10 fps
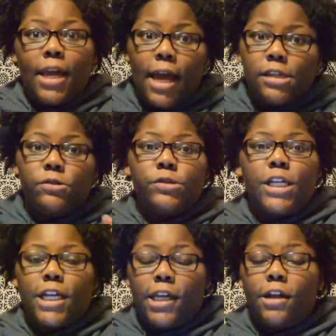high school
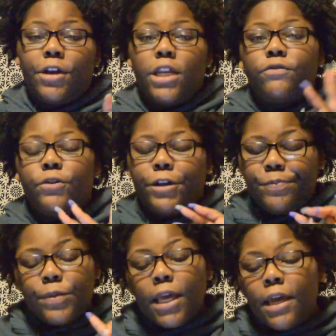so I could get credit for
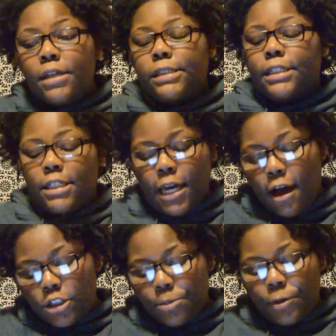it. So I took
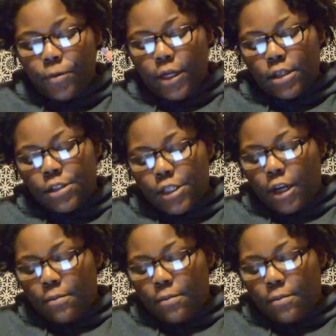Algebra 1,